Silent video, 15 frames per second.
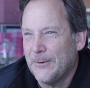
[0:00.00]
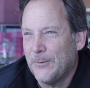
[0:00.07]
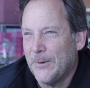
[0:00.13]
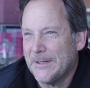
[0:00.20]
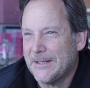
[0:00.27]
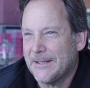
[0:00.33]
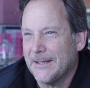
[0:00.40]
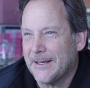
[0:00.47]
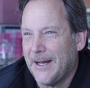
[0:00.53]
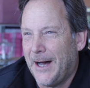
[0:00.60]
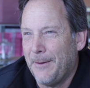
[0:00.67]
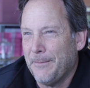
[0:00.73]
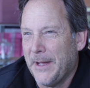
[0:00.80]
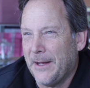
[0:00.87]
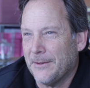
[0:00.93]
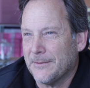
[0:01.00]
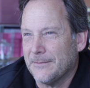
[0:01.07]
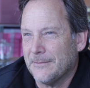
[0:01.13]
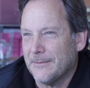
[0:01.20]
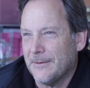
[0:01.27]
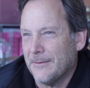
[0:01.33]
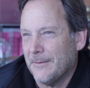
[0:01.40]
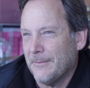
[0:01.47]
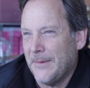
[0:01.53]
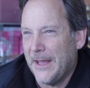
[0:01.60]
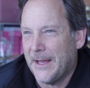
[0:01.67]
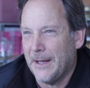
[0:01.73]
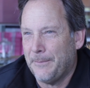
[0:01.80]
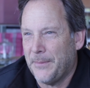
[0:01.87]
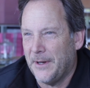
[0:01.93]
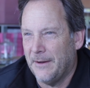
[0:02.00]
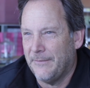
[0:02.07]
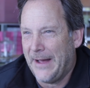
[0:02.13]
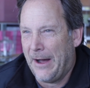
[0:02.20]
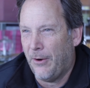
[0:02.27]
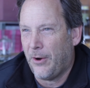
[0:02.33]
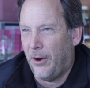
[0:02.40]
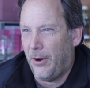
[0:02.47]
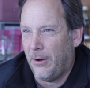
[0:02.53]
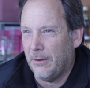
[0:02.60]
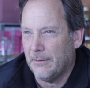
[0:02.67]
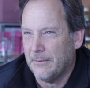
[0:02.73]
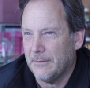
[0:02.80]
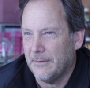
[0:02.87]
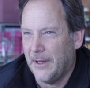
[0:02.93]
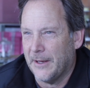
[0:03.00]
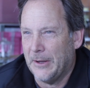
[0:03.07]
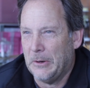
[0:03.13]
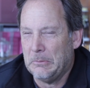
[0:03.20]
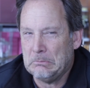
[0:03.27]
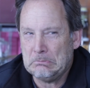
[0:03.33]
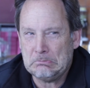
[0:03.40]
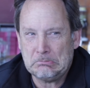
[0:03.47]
what's the compound makeup of alcohol?" And I go,